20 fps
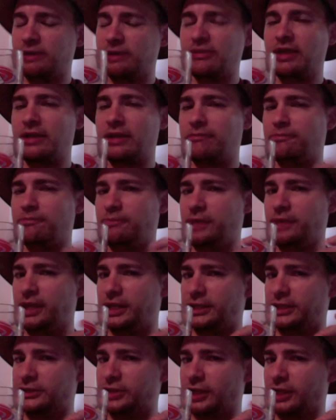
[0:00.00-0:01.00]
that a bit.
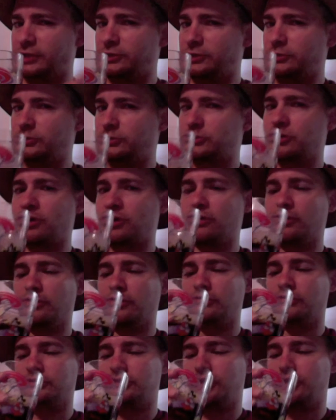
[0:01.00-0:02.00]
It's not too strong though,
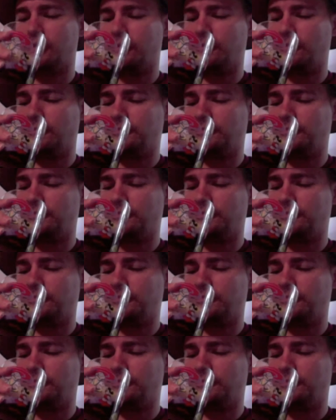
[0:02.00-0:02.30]
so